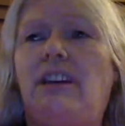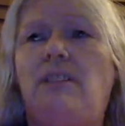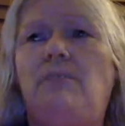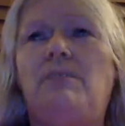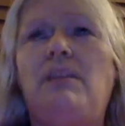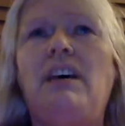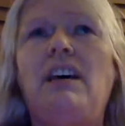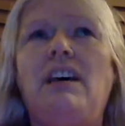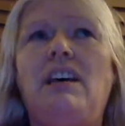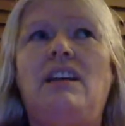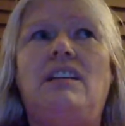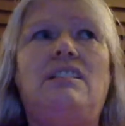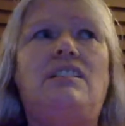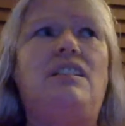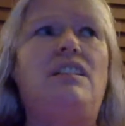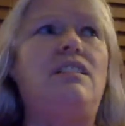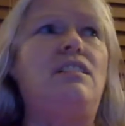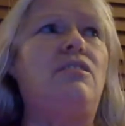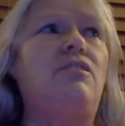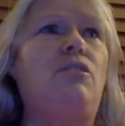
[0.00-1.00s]
up
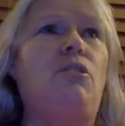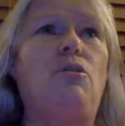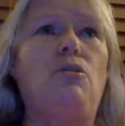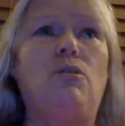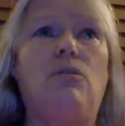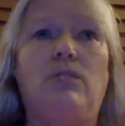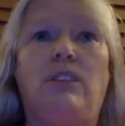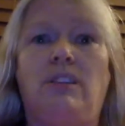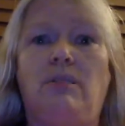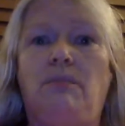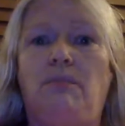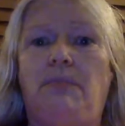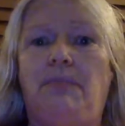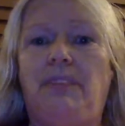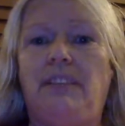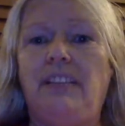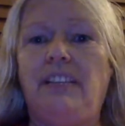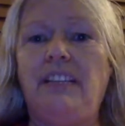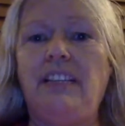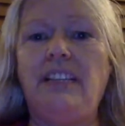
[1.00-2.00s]
into this whole
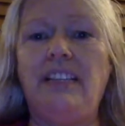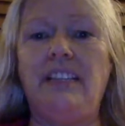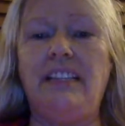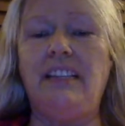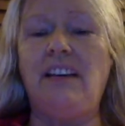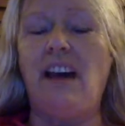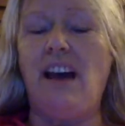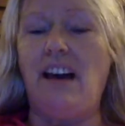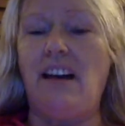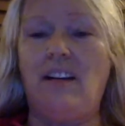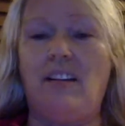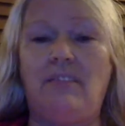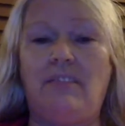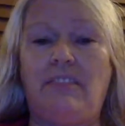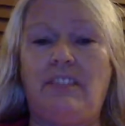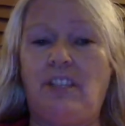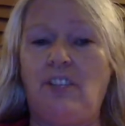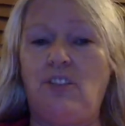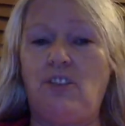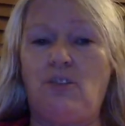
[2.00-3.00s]
completely out
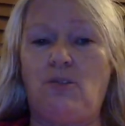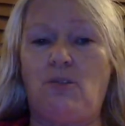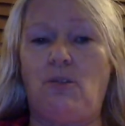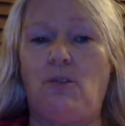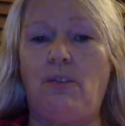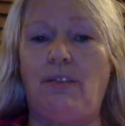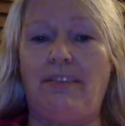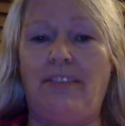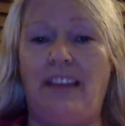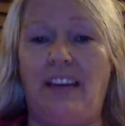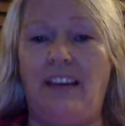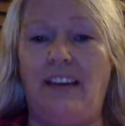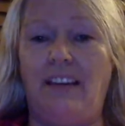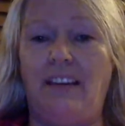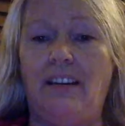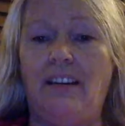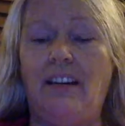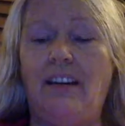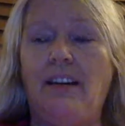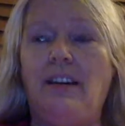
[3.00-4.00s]
of control thing.
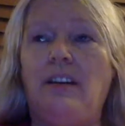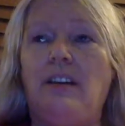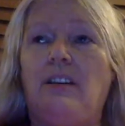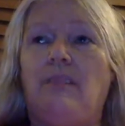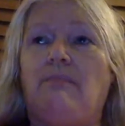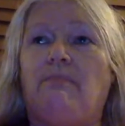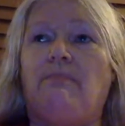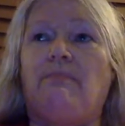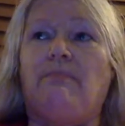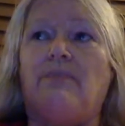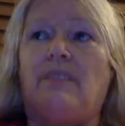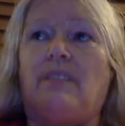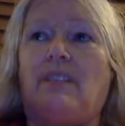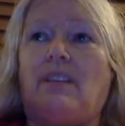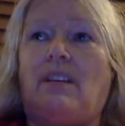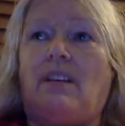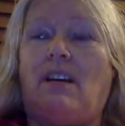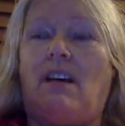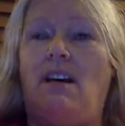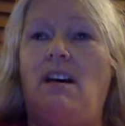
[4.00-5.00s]

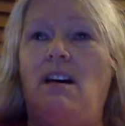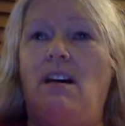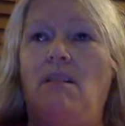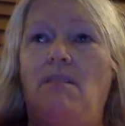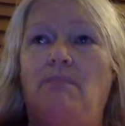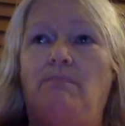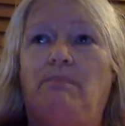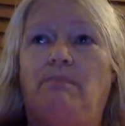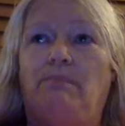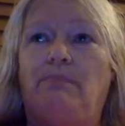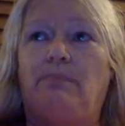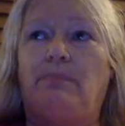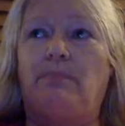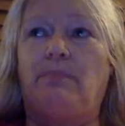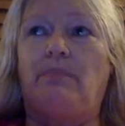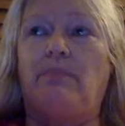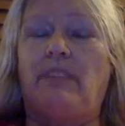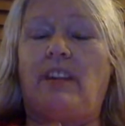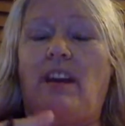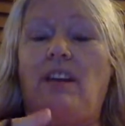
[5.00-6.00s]

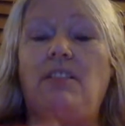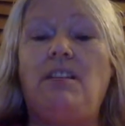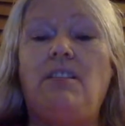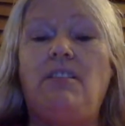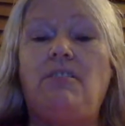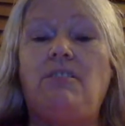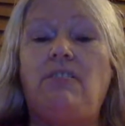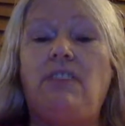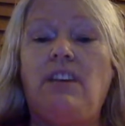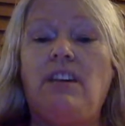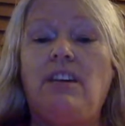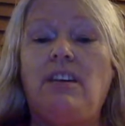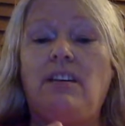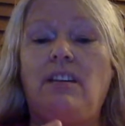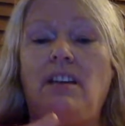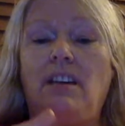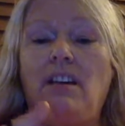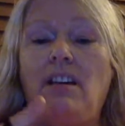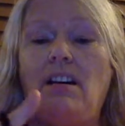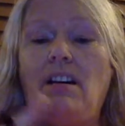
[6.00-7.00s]
Another
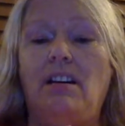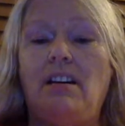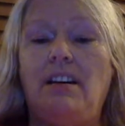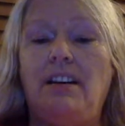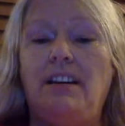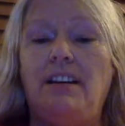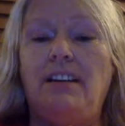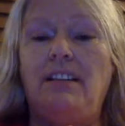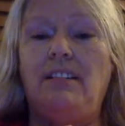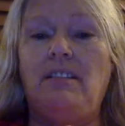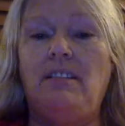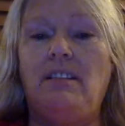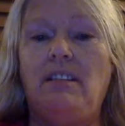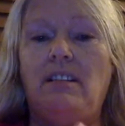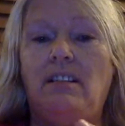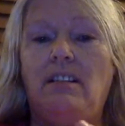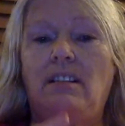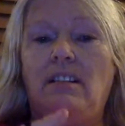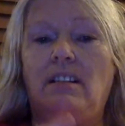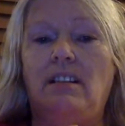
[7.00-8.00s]
thing I
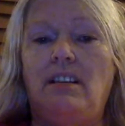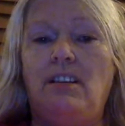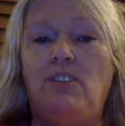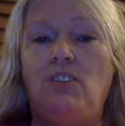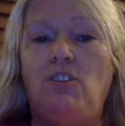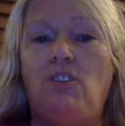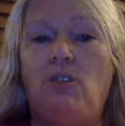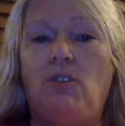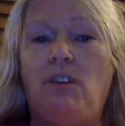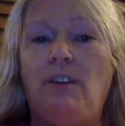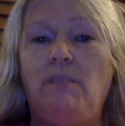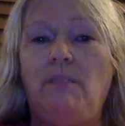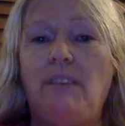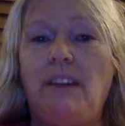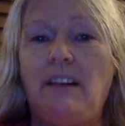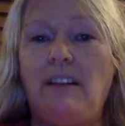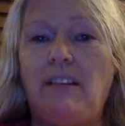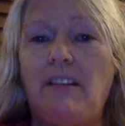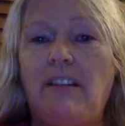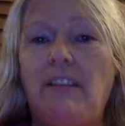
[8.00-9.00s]
enjoy
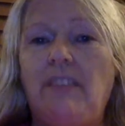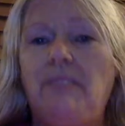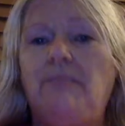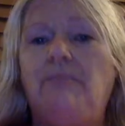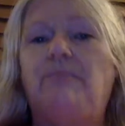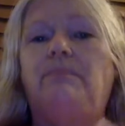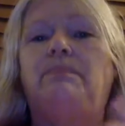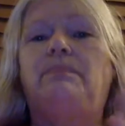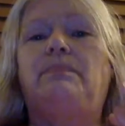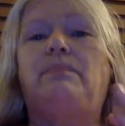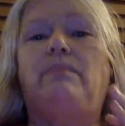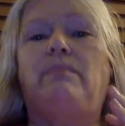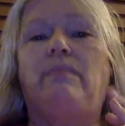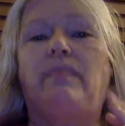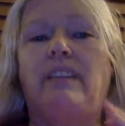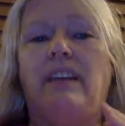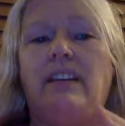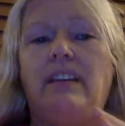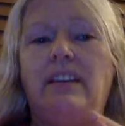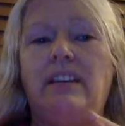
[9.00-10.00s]
about it
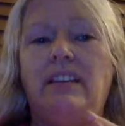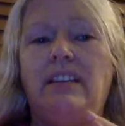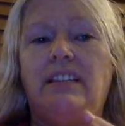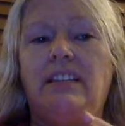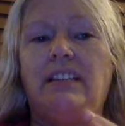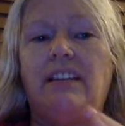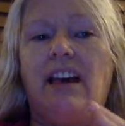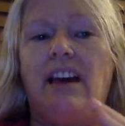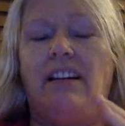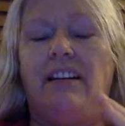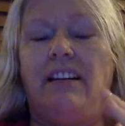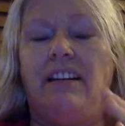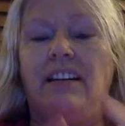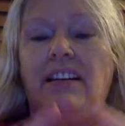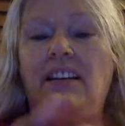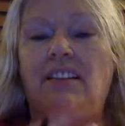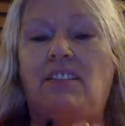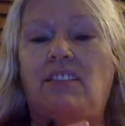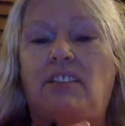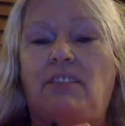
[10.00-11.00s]
is that it
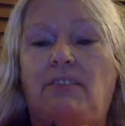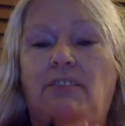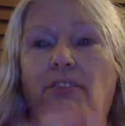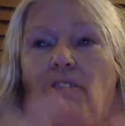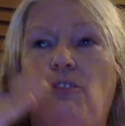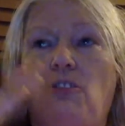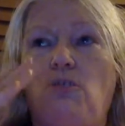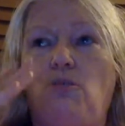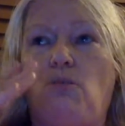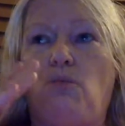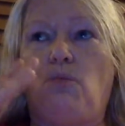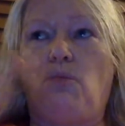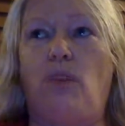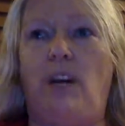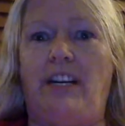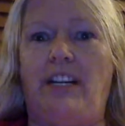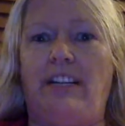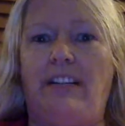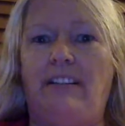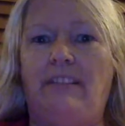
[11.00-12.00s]
hits the floor
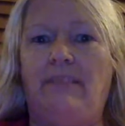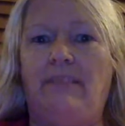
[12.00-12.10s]
running.